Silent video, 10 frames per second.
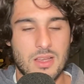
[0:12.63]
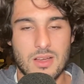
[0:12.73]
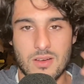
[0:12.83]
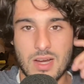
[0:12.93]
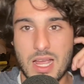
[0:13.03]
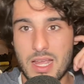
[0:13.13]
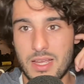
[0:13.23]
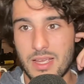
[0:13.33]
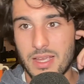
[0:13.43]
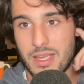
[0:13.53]
All right.
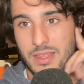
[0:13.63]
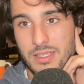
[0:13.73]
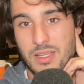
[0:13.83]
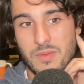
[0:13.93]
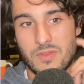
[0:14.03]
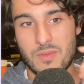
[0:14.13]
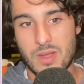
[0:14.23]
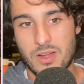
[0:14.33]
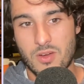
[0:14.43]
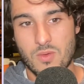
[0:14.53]
And this is coming from
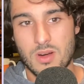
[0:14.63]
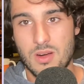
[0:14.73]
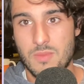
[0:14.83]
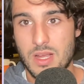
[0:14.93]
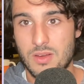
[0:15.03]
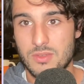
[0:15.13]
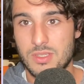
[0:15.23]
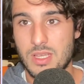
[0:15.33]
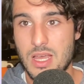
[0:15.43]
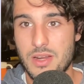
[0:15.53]
my coworker, Michael
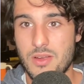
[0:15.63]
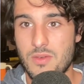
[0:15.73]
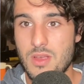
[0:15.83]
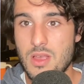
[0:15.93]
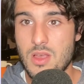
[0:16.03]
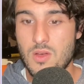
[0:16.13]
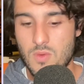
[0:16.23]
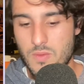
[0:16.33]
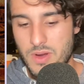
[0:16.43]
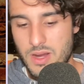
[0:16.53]
Scotto.
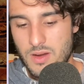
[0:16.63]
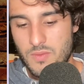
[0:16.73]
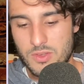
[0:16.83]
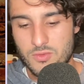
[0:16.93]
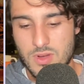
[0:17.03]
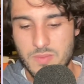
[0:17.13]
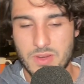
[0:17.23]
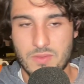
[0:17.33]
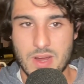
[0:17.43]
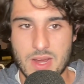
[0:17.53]
What we're hearing with
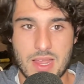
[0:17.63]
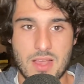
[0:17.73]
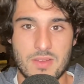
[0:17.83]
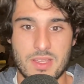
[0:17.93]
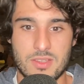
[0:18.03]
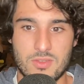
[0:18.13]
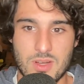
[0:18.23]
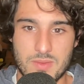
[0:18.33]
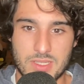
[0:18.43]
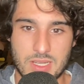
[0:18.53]
Drummond right now is
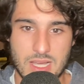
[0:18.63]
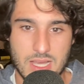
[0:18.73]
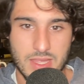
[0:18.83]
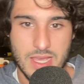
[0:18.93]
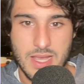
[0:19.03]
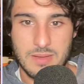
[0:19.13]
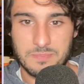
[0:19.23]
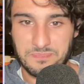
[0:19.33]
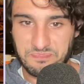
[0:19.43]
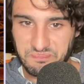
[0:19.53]
Drummond's a guy that
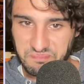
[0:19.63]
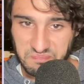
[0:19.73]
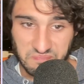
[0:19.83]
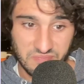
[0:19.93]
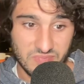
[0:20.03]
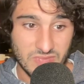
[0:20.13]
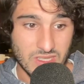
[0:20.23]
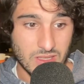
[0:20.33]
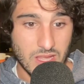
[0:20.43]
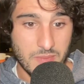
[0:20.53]

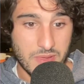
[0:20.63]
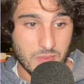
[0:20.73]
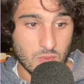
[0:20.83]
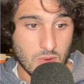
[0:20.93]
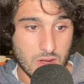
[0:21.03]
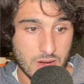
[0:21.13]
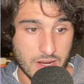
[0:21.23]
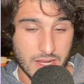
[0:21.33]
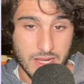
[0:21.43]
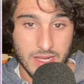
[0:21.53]
a lot of people want.
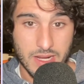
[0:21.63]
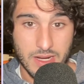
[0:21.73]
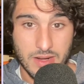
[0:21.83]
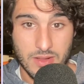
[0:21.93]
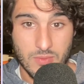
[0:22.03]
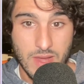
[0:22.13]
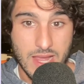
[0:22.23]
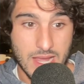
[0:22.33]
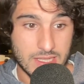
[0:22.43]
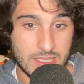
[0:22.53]
And the
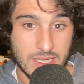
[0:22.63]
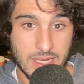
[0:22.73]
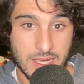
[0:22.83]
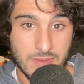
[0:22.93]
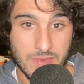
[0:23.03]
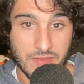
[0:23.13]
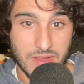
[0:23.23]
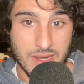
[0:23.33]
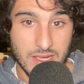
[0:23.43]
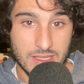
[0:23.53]
way I see him, if
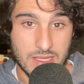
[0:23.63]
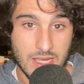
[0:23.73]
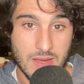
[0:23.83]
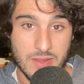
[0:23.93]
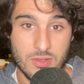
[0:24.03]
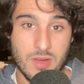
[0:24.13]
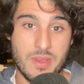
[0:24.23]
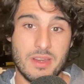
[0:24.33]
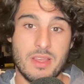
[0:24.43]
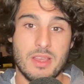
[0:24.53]
he does, I mean,
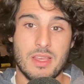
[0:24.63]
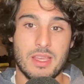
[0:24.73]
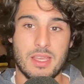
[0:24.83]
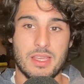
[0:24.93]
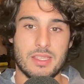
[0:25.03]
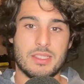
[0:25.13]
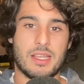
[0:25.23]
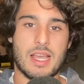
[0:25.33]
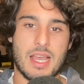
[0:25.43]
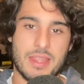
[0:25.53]
Drummond is a
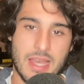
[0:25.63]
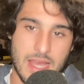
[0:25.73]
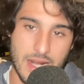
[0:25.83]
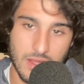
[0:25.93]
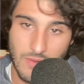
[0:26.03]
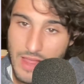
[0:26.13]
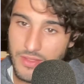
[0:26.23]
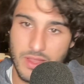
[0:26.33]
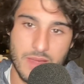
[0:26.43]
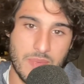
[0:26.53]
guy that around
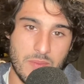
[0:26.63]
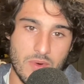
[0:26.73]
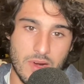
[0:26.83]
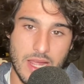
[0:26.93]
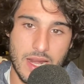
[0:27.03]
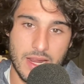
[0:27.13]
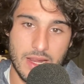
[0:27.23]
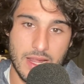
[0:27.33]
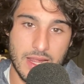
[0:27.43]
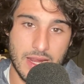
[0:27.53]
the league people are
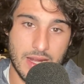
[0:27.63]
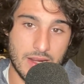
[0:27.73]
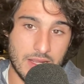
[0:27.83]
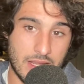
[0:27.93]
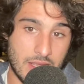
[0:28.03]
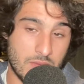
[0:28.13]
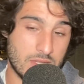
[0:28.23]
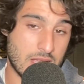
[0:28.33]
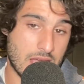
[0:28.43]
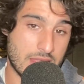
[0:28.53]
getting, and he was
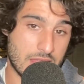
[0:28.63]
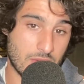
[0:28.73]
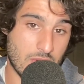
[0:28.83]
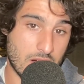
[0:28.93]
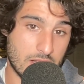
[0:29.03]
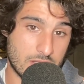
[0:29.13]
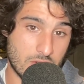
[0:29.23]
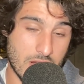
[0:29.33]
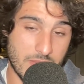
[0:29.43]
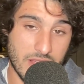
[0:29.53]
a guy that the Rockets
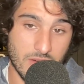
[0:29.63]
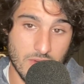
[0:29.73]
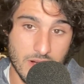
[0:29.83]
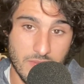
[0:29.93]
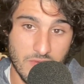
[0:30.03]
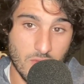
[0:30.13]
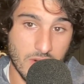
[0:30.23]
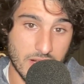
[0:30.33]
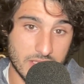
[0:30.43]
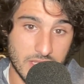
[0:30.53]
tried making a run before
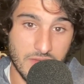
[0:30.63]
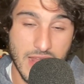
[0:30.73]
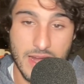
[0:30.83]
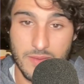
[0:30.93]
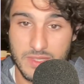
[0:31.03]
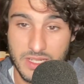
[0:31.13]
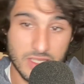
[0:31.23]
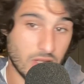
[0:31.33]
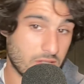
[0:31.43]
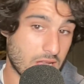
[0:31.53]
getting Steven Adams, and he's
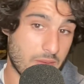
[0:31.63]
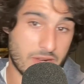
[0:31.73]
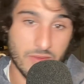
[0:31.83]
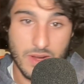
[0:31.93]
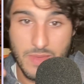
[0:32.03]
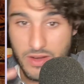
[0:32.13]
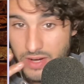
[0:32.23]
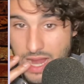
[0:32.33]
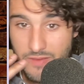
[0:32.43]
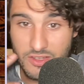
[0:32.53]
still a dominant
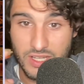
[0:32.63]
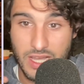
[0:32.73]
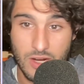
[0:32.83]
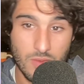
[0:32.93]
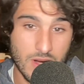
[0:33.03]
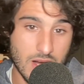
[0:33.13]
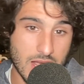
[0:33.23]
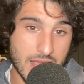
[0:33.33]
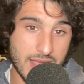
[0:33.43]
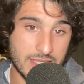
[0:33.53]
rebounder, averaging a career
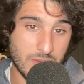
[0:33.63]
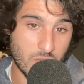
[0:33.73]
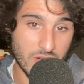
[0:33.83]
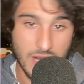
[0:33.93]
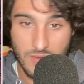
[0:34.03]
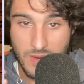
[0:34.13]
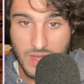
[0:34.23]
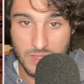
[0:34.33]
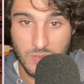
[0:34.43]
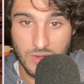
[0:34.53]
high 18.9
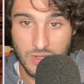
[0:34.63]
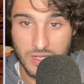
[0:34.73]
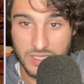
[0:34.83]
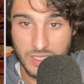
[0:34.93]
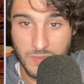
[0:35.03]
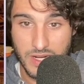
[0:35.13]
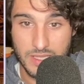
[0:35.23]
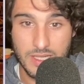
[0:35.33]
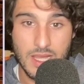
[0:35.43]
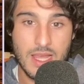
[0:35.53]
rebounds per 36
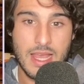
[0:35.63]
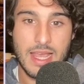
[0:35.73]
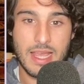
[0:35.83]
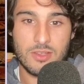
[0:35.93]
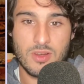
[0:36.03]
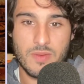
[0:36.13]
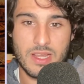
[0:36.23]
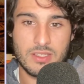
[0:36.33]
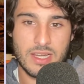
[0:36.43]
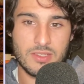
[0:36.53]
minutes. And Drummond
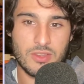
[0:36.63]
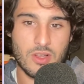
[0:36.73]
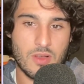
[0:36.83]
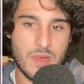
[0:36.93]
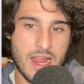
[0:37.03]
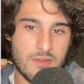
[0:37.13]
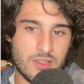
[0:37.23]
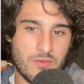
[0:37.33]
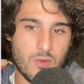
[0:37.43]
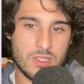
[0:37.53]
has to answer the call by
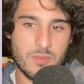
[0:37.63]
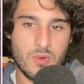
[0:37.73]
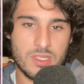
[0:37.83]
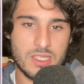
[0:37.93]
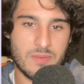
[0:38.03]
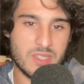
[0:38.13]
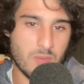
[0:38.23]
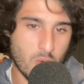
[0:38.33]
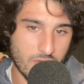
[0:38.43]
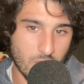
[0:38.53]
averaging 14 points and
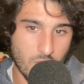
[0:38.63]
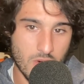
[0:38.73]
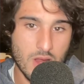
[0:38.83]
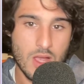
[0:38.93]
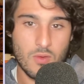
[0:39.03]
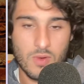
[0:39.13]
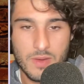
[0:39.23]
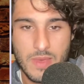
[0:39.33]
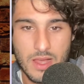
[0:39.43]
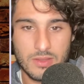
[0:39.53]
17.4
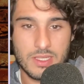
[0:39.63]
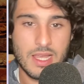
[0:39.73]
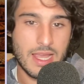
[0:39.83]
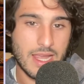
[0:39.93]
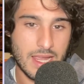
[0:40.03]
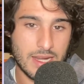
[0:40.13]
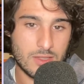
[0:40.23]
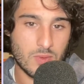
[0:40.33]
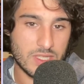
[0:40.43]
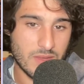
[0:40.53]
rebounds in
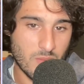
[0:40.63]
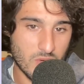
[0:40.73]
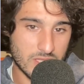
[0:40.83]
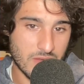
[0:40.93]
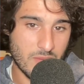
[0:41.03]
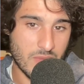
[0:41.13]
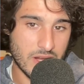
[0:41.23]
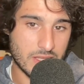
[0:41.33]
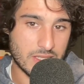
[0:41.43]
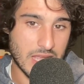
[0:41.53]
27.7
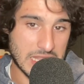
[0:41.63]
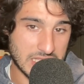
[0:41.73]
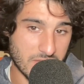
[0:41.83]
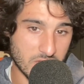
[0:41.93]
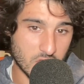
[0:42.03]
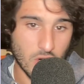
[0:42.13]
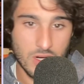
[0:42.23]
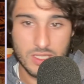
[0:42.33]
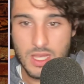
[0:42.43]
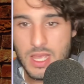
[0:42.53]
minutes in 7
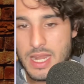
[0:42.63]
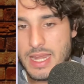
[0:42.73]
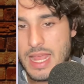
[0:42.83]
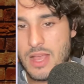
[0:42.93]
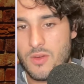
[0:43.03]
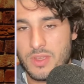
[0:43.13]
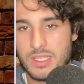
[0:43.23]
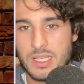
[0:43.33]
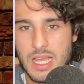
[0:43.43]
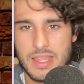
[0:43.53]
starts. Now,
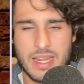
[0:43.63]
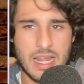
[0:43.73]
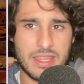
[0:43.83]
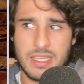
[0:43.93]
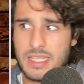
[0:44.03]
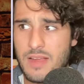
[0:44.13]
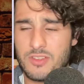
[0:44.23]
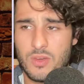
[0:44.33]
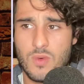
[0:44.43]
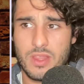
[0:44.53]
he's a guy that I think is
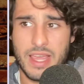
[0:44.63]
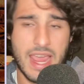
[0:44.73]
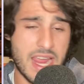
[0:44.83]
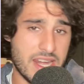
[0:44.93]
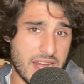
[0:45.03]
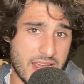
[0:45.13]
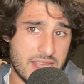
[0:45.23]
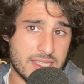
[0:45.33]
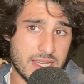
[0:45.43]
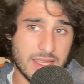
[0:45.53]
averaging, what, like 8 and
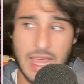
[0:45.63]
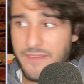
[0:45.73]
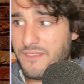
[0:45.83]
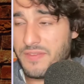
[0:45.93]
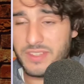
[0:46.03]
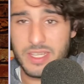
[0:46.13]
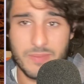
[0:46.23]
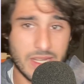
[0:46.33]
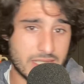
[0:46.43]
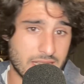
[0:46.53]
8 in like 15
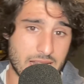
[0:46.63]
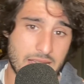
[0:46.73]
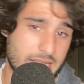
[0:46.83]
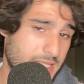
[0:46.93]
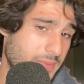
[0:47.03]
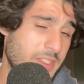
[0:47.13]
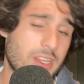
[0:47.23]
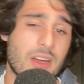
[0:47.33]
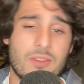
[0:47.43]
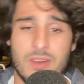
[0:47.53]
minutes a night. It's
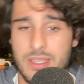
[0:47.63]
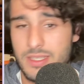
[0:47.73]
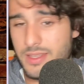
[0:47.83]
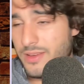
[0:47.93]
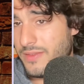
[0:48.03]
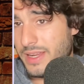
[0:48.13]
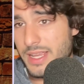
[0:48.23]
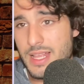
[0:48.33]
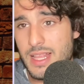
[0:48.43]
absurd what he's doing.